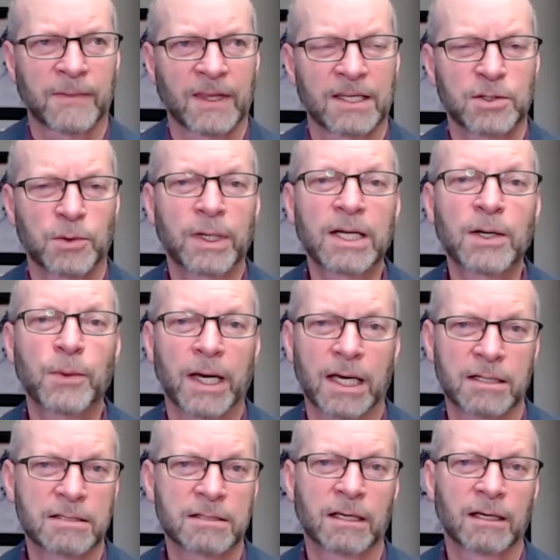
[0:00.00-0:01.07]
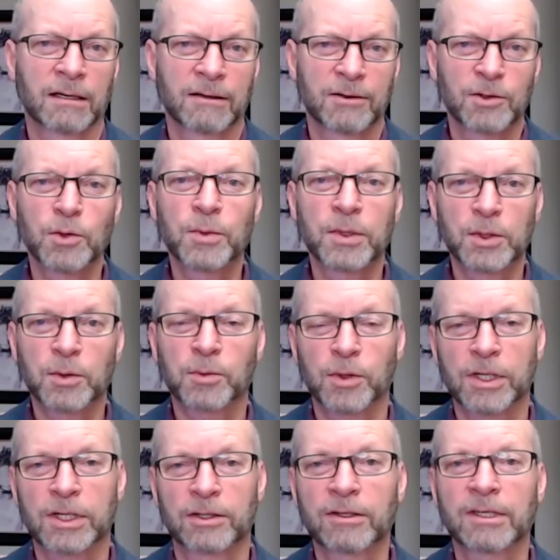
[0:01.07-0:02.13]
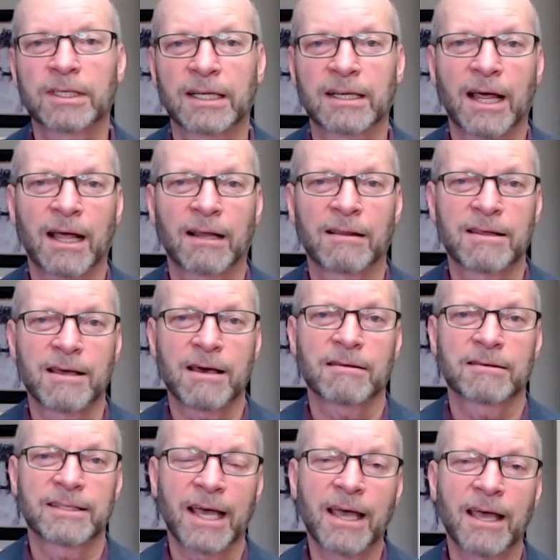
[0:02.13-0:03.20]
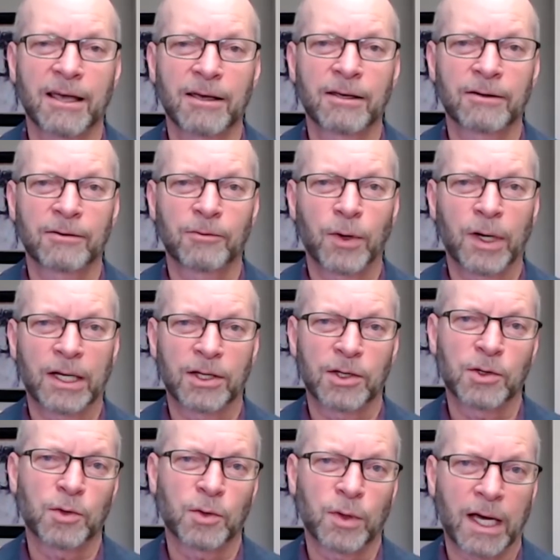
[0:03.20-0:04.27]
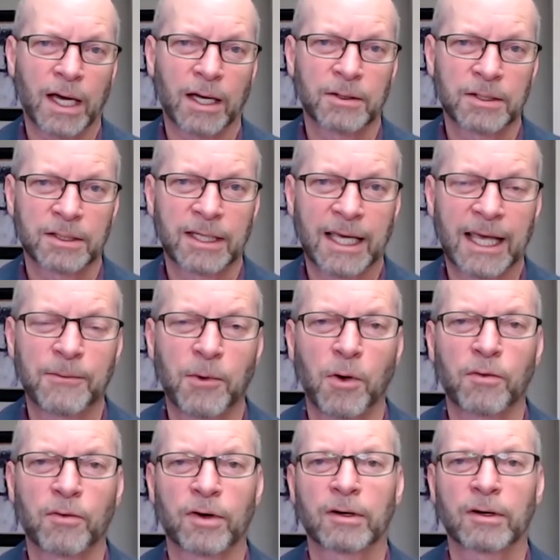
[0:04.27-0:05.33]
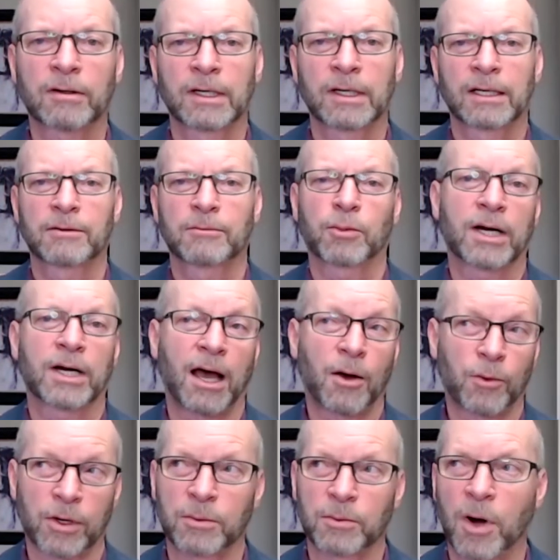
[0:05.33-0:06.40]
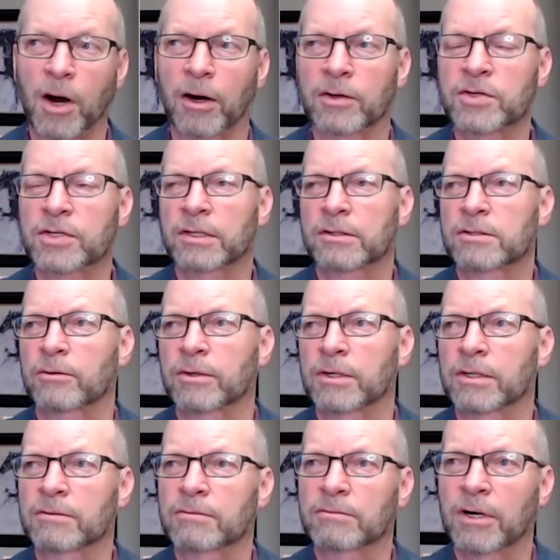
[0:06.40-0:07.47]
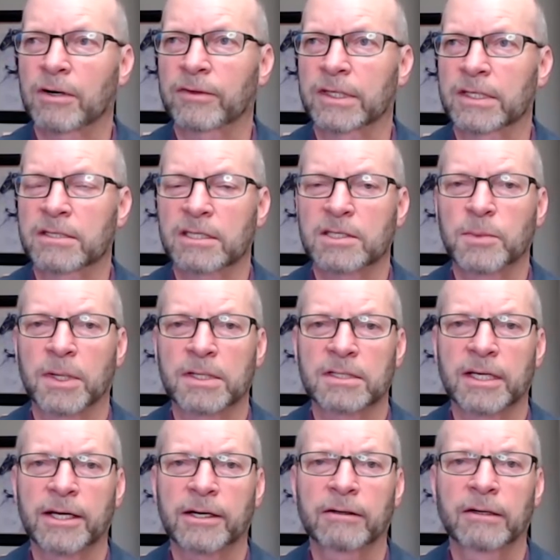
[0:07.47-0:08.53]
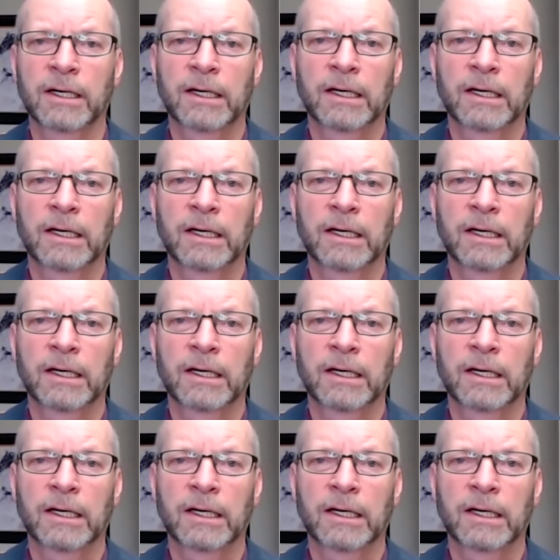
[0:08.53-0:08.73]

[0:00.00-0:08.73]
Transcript: so anyways, you've been doing pretty good. And then the other day when you came over, we're in March, so we're roughly 6 months later.